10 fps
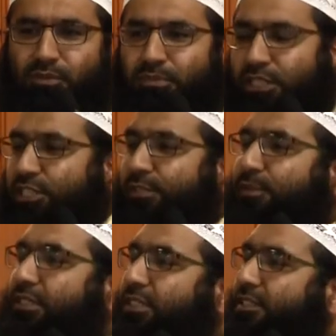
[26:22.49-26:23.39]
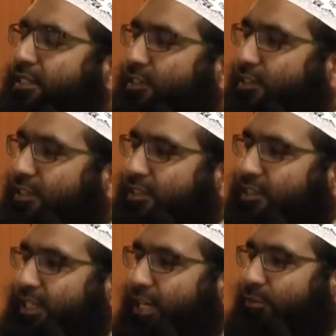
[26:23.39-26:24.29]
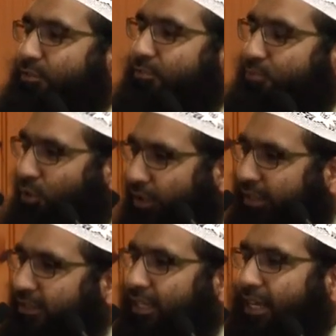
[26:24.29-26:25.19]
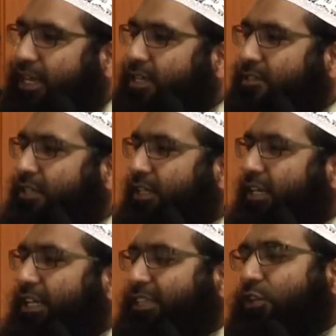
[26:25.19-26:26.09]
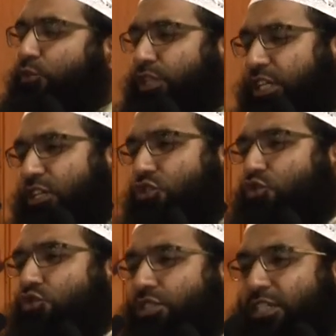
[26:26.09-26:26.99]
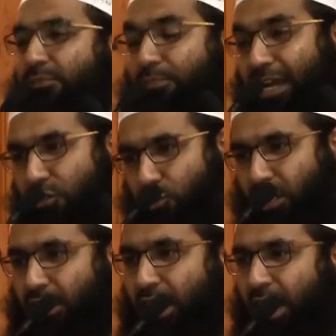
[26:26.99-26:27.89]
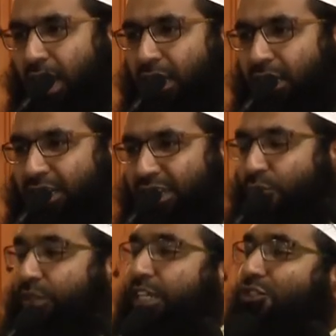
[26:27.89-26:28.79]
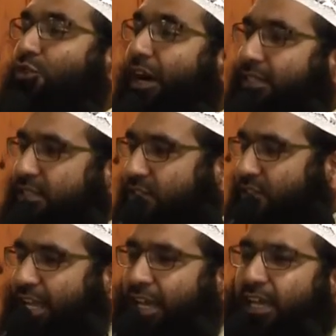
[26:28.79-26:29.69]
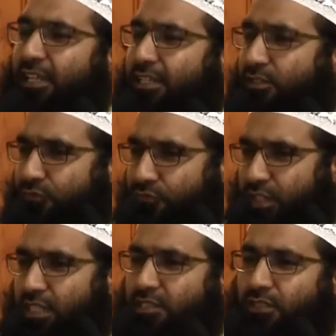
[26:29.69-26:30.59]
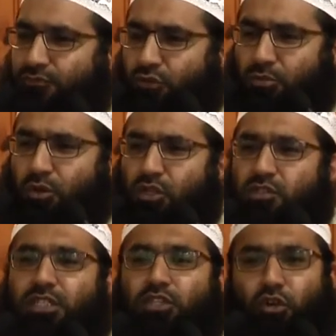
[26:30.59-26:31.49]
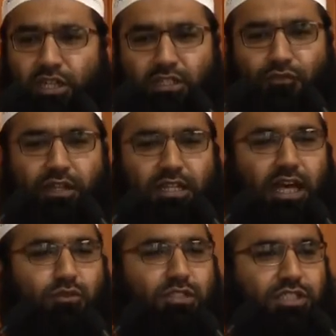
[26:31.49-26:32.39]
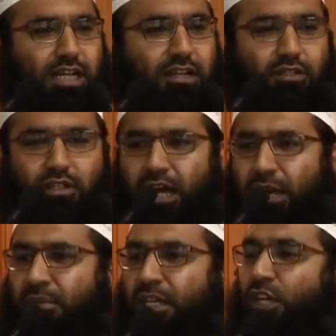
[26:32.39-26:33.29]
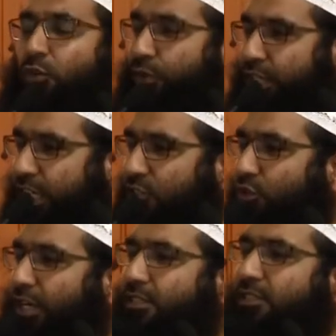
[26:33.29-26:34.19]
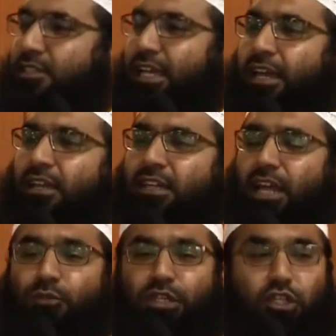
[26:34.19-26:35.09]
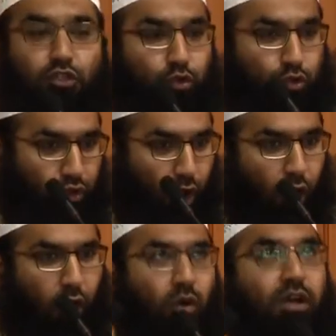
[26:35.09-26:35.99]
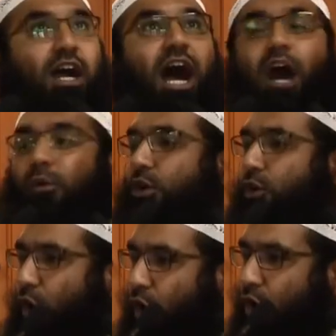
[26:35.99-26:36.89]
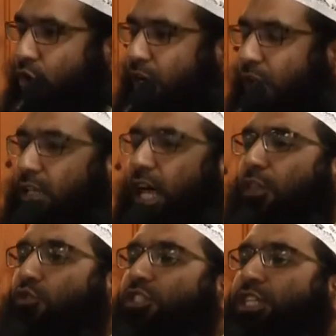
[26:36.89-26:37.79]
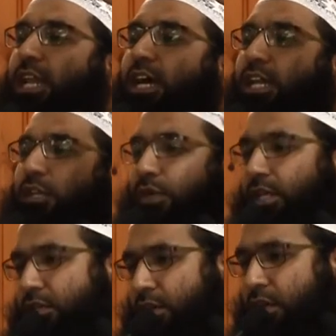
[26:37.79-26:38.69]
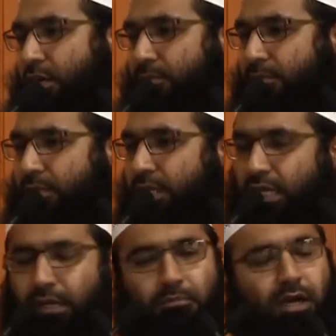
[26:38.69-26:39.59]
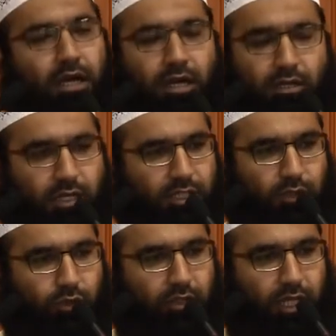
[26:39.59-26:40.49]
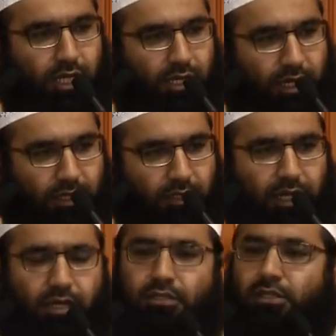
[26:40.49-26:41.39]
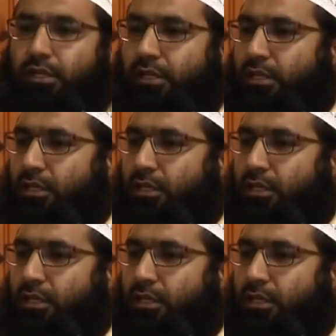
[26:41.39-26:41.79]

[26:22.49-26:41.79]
My dear brothers and sisters in Islam, the point is that we need to turn back to Allah. We need to understand in first and foremost the tawheed of Allah Dhul Jalal Ikram. We need to understand and we need to know our Lord Allah Dhul Jalal wal Ikram. Ma qadarullah haqqa qadri.